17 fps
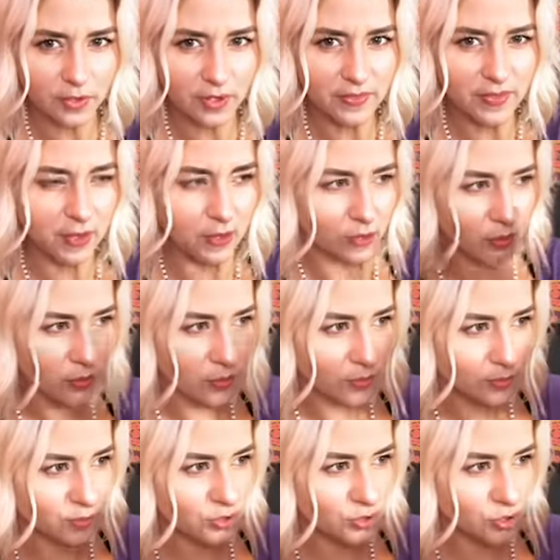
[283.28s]
Right there.
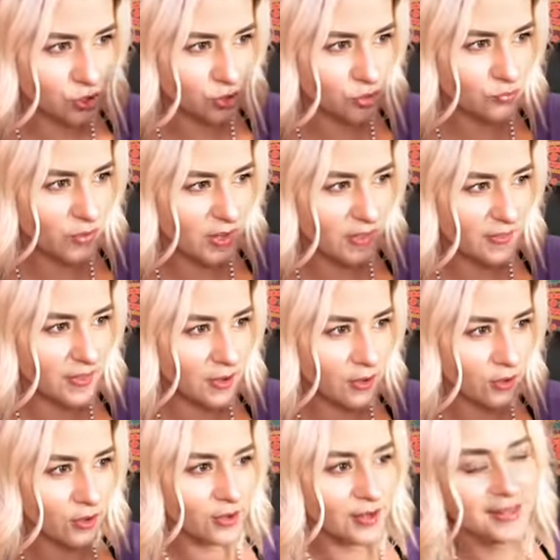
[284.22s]
Just right
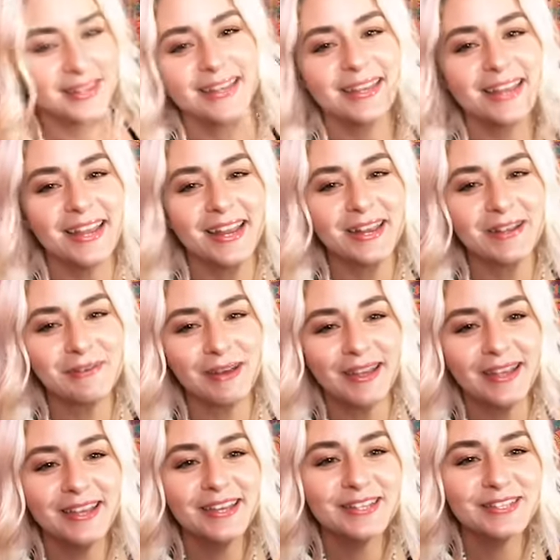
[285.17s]
there.
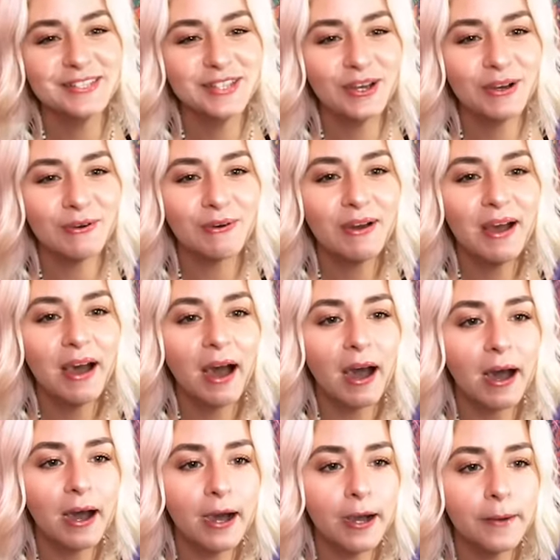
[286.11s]
Anyway, so
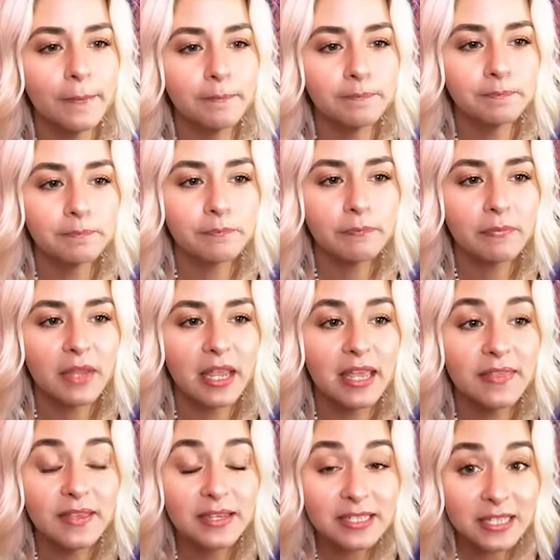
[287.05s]
um,
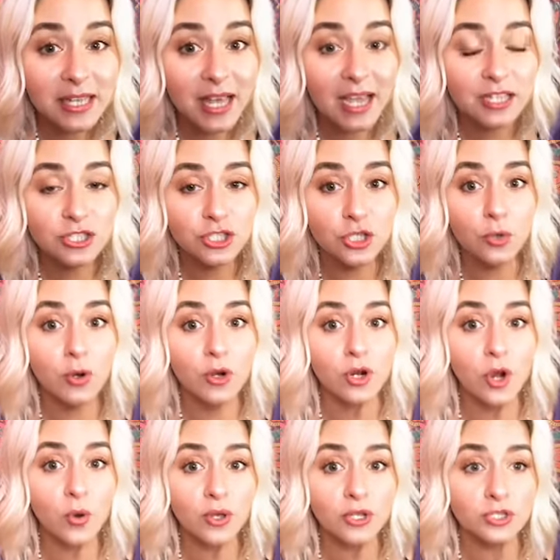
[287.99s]
in this class, you
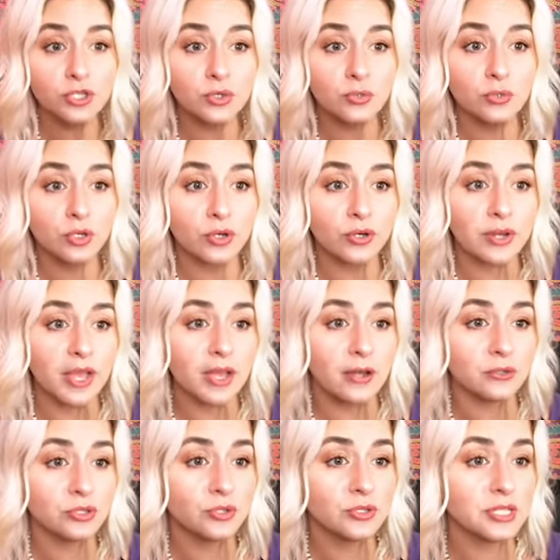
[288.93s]
are going to learn
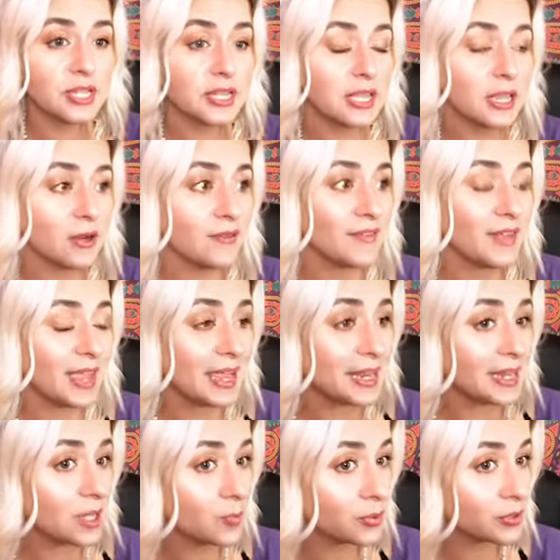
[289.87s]
how to take care of
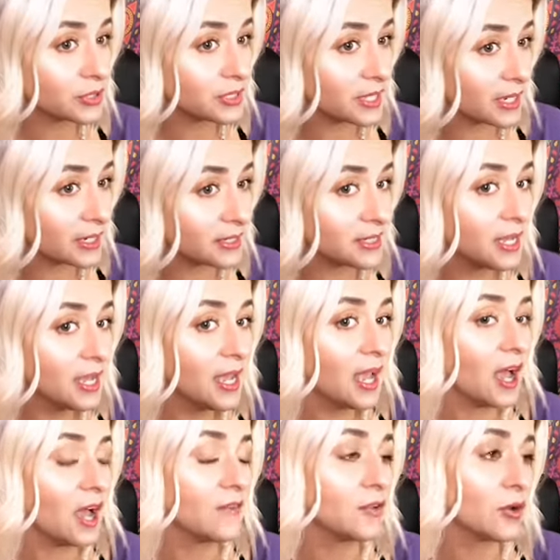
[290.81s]
80%
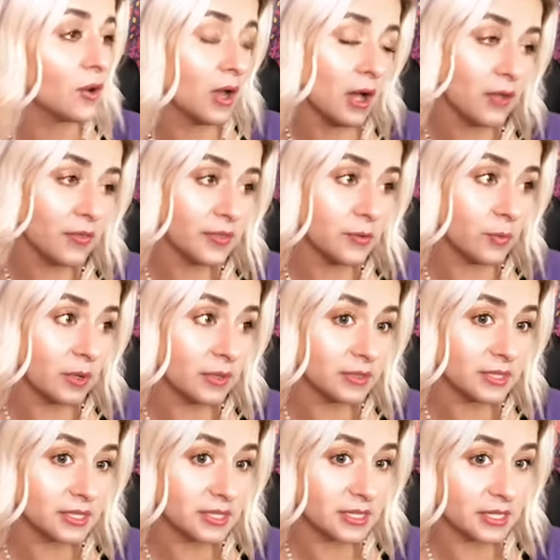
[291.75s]
of your health and
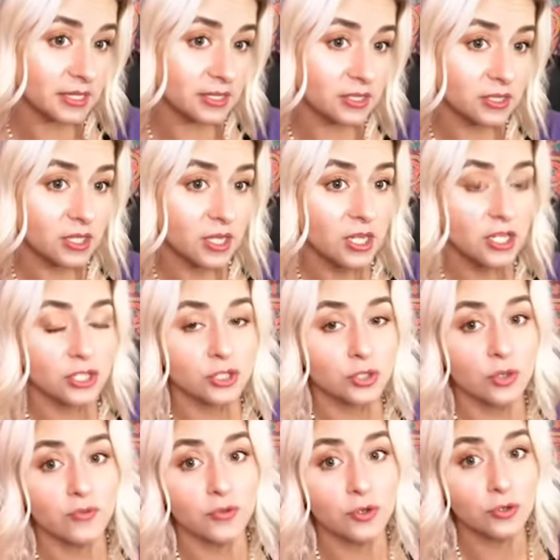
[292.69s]
wellness needs.
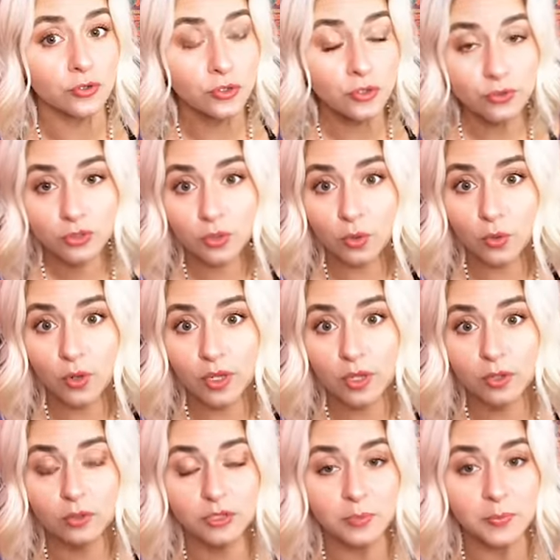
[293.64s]
So if you're new to
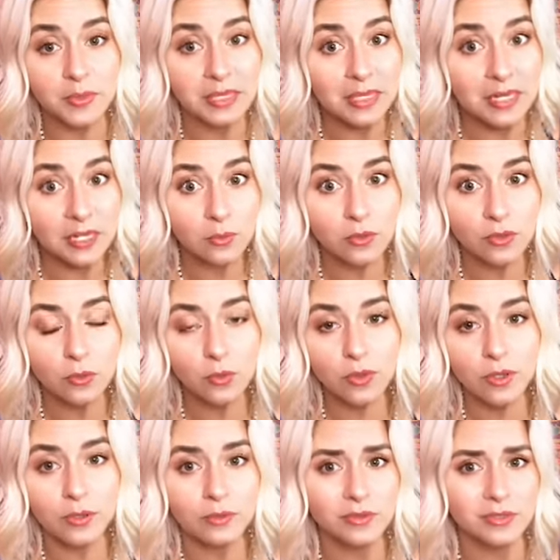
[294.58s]
oils, beginning with
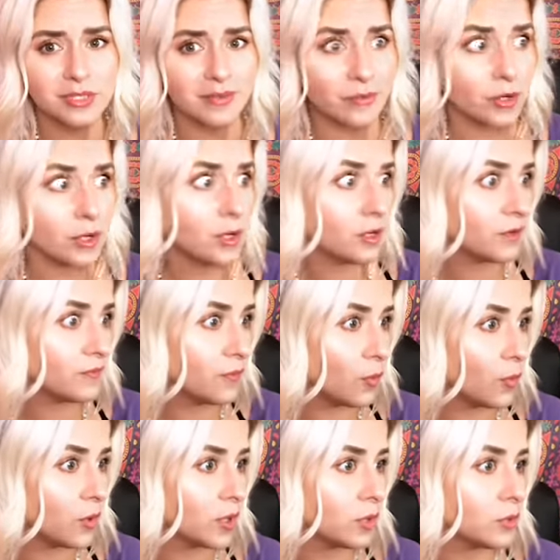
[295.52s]
oils, never heard of
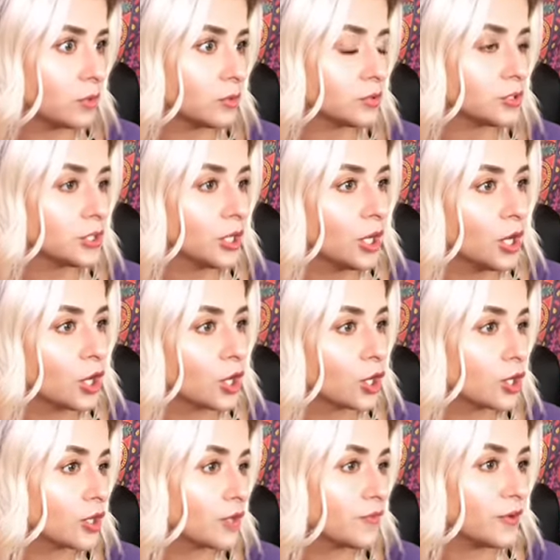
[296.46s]
oils,
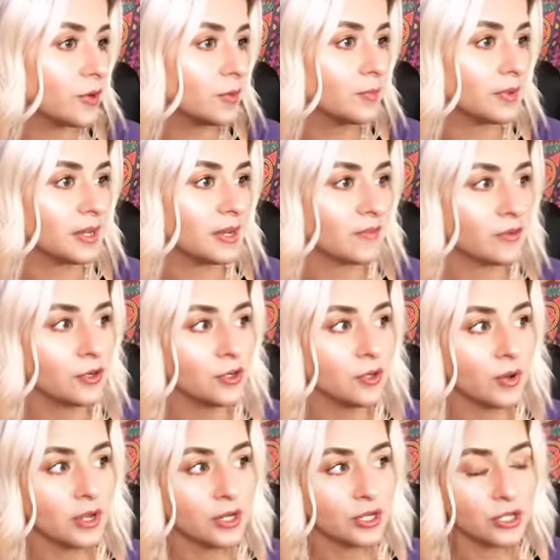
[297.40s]
heard of them but never
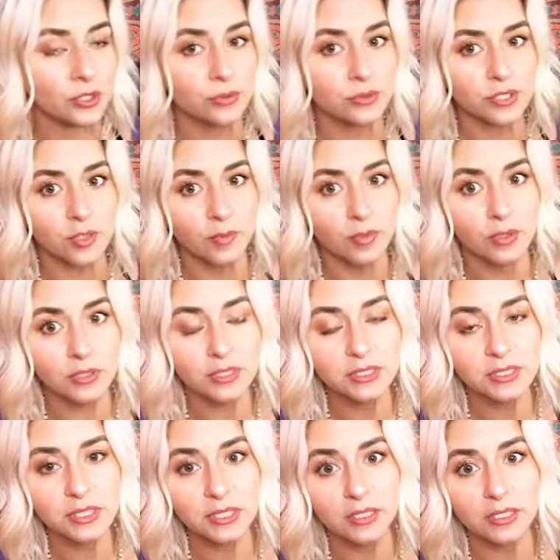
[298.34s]
knew how to use them
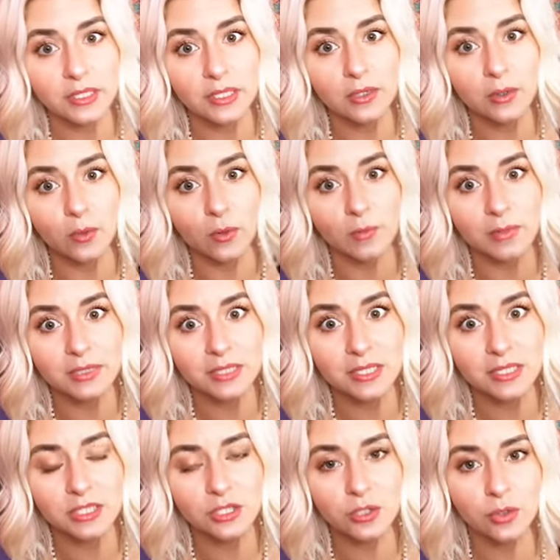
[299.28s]
holistically or
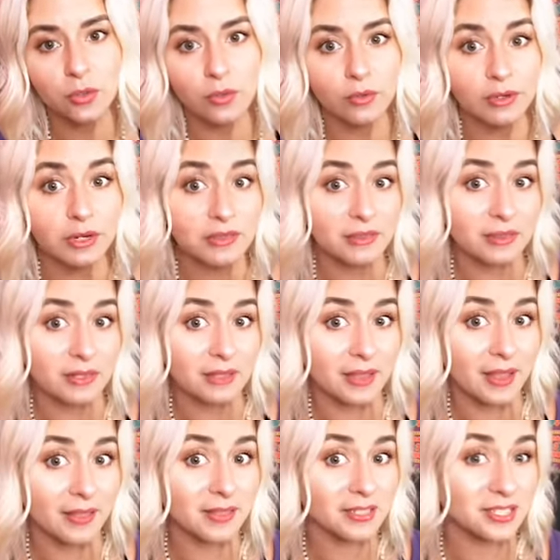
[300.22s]
medicinal or anything
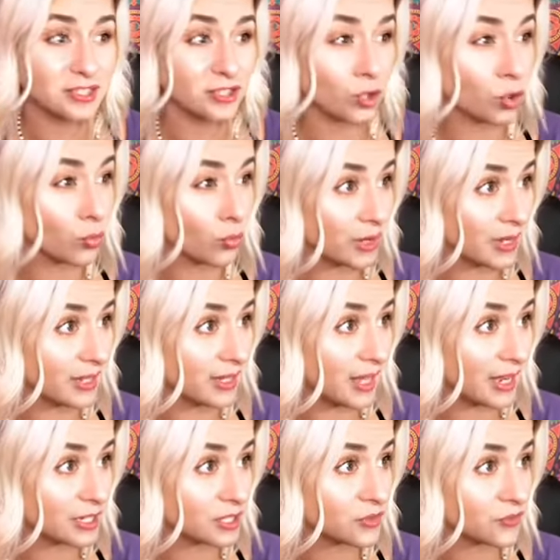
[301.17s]
like that, this is a great
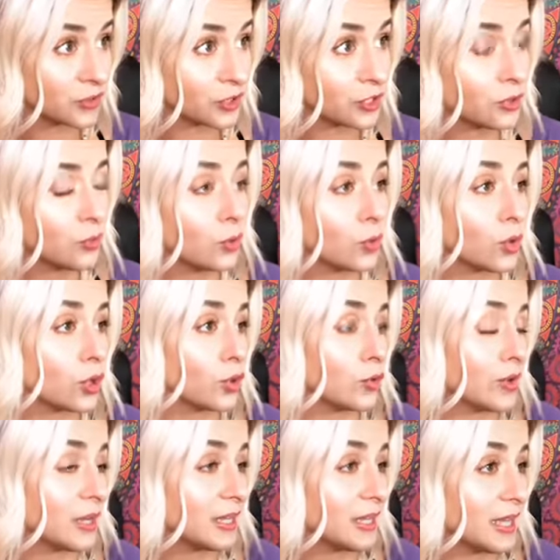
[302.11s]
class for you or a
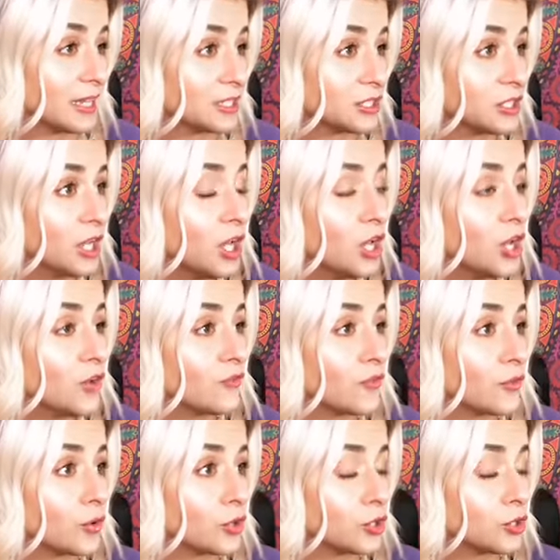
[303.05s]
great class
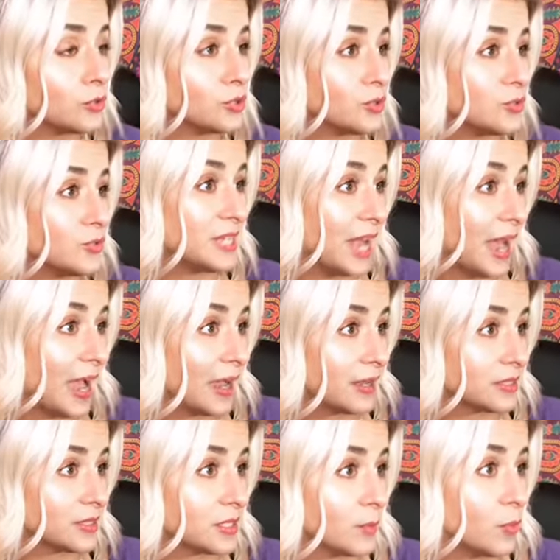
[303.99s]
for you
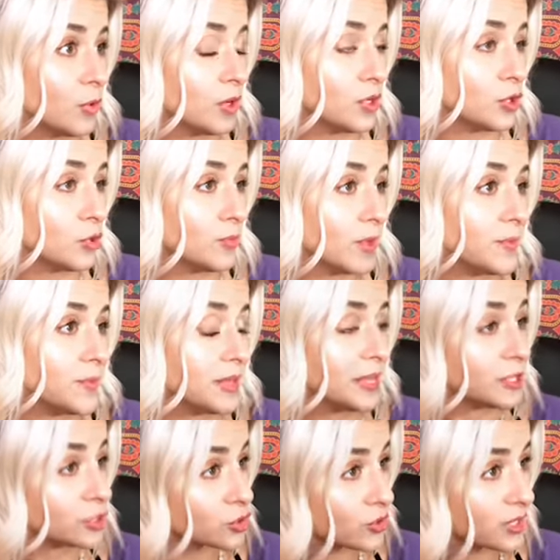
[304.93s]
tag someone who may be
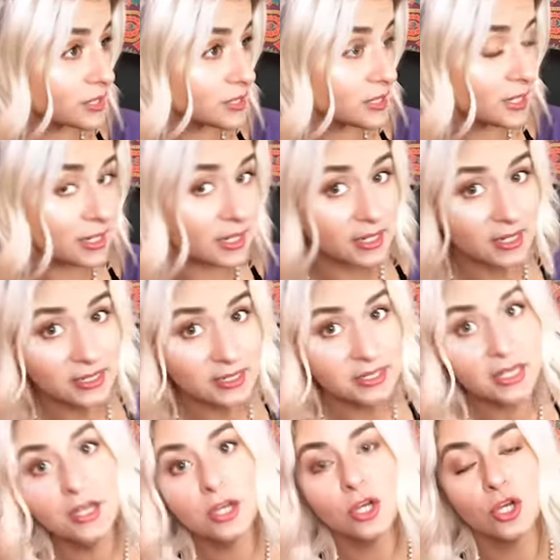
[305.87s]
interested in
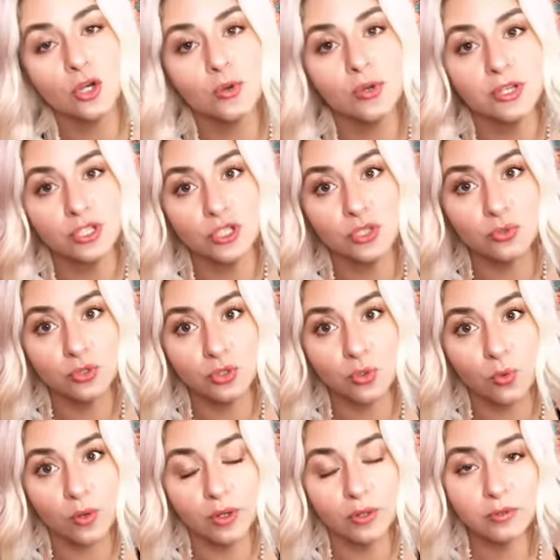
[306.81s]
it, who is new
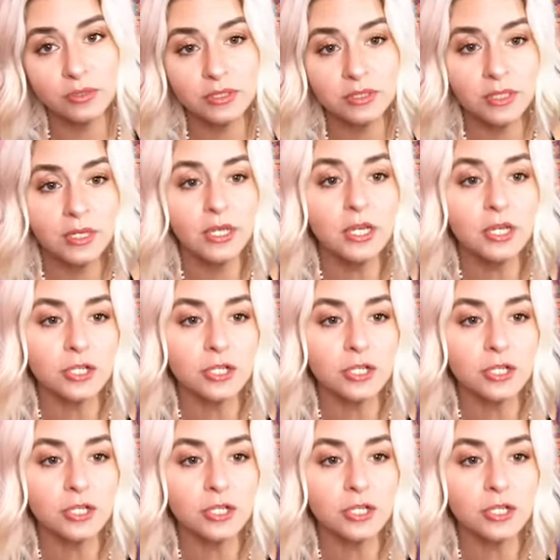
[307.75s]
to oils.